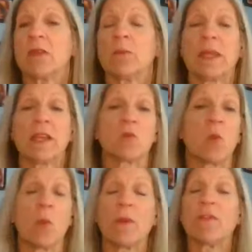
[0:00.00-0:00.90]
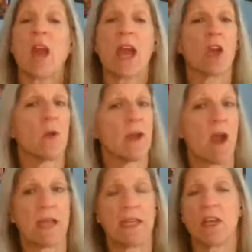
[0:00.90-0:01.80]
because what we've got going
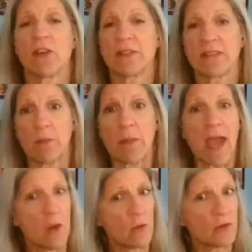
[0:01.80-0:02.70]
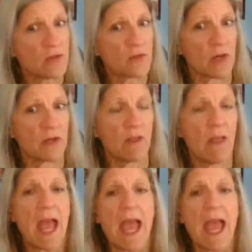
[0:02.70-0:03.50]
on here is a power struggle